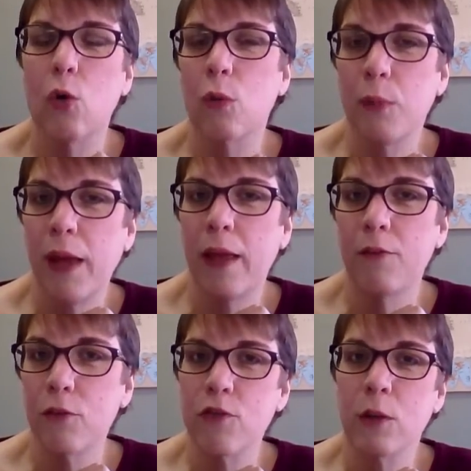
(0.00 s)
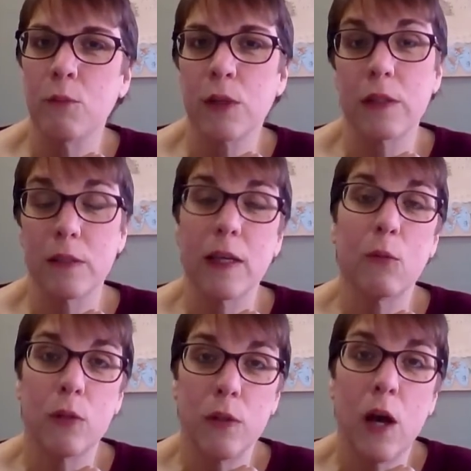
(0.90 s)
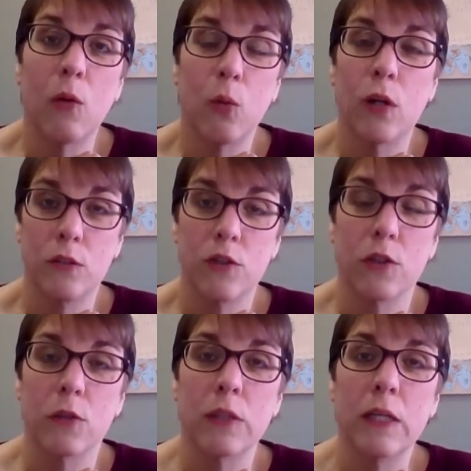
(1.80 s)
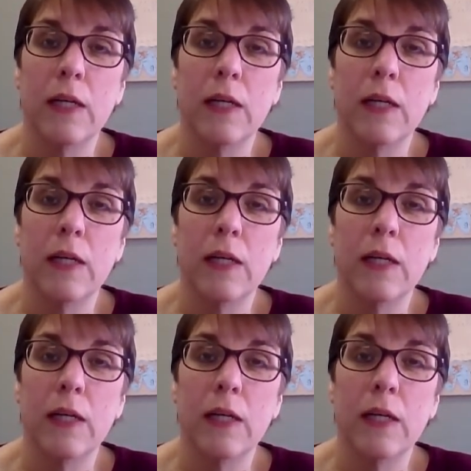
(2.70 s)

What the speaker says: or pay for something that they would not want to.